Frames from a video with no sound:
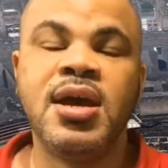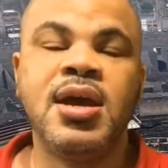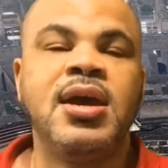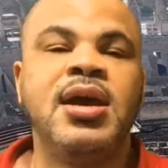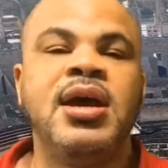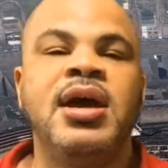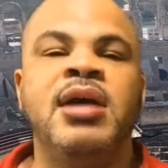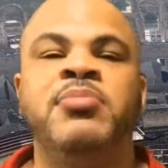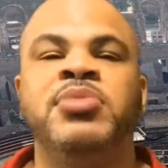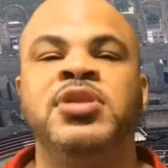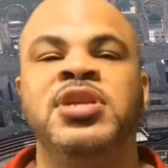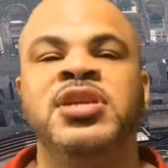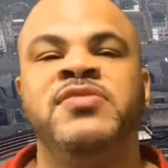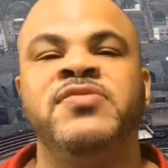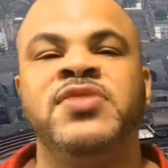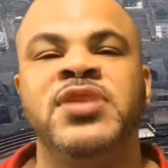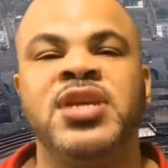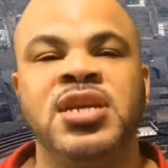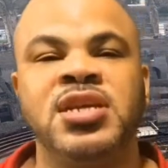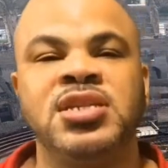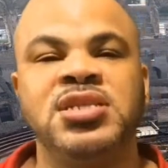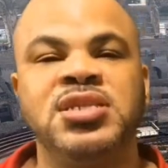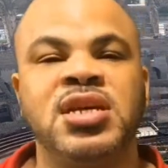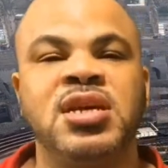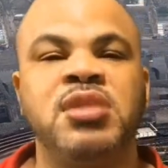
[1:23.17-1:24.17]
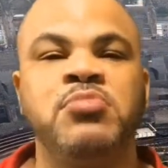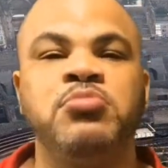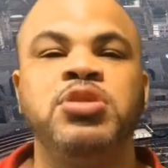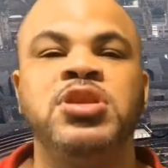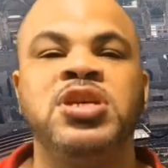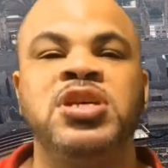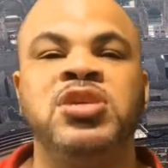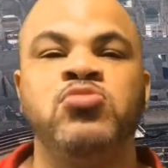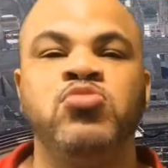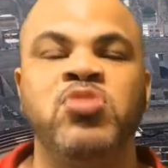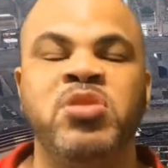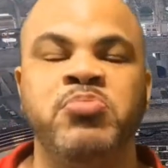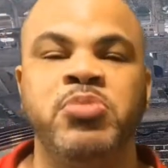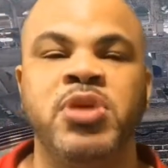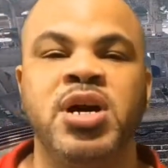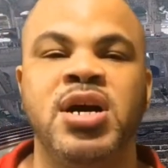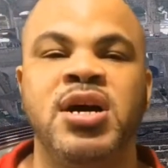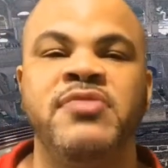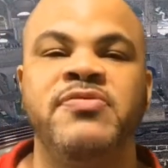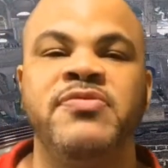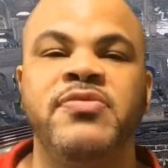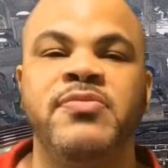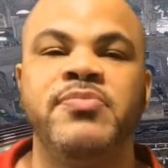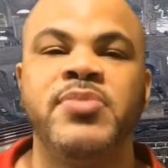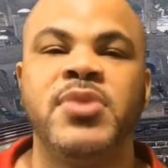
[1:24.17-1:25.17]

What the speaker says: I believe that it's a complete ripoff.